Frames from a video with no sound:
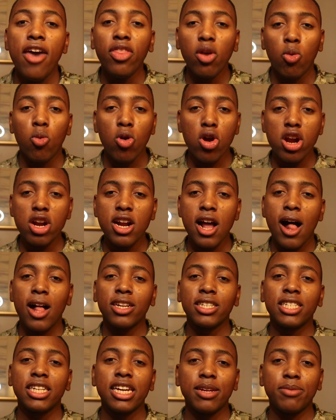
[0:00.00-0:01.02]
And the word
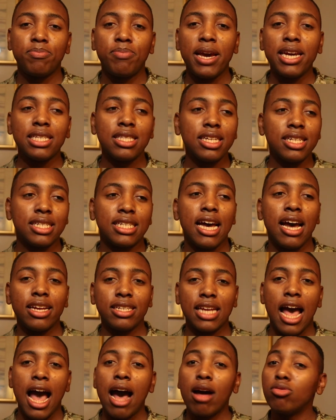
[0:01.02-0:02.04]
knowledge is gonna basically
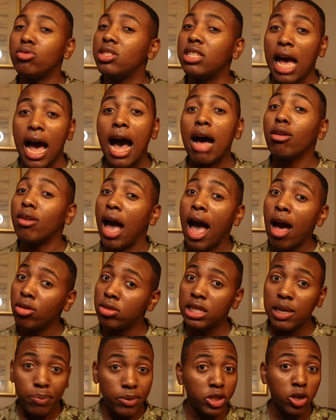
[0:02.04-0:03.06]
test how how how
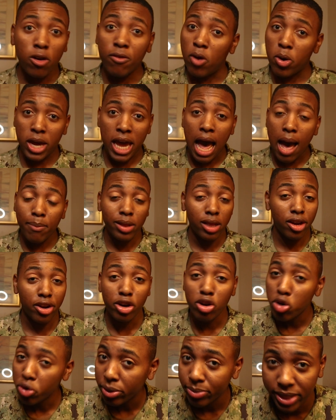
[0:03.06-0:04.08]
deep is your vocabulary,
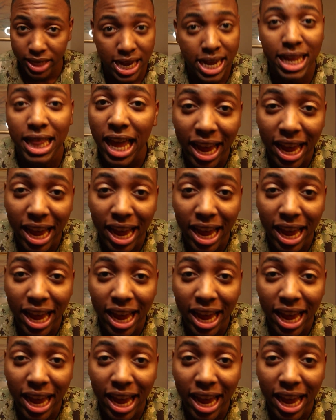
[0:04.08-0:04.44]
you know what I'm saying?